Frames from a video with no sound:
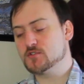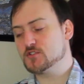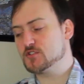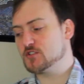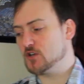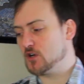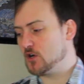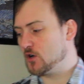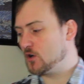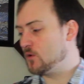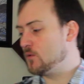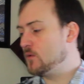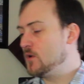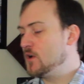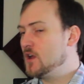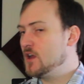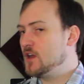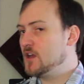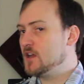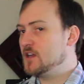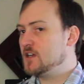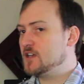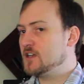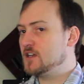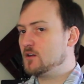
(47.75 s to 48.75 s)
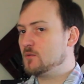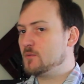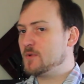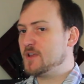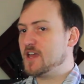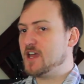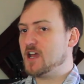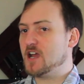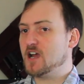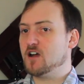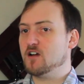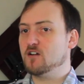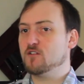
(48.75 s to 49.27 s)
So here we
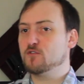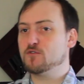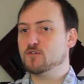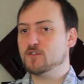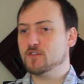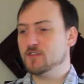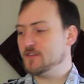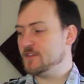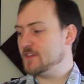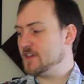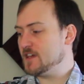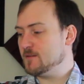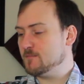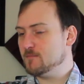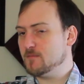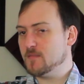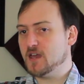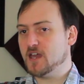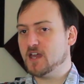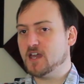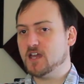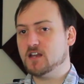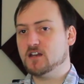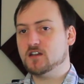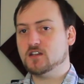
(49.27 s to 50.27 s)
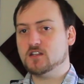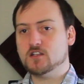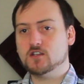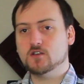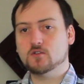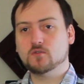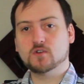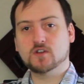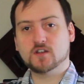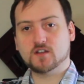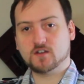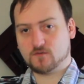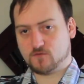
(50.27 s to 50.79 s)
have the main
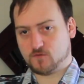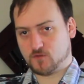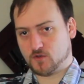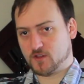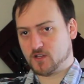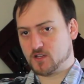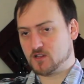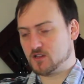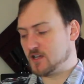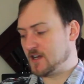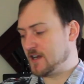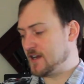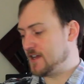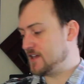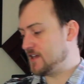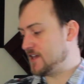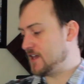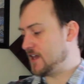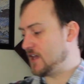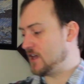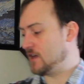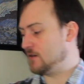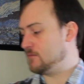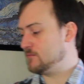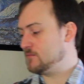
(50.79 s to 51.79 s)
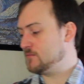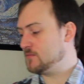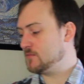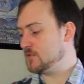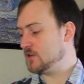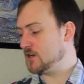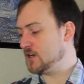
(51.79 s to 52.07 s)
unit for the Glidecam.